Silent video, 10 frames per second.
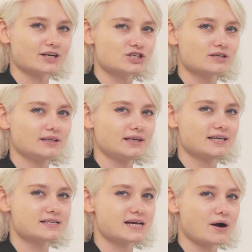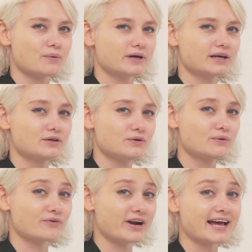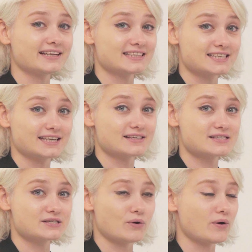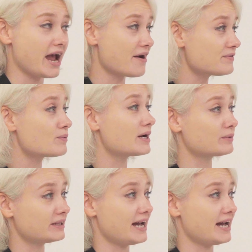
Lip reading: actually is our new reality. So everyone will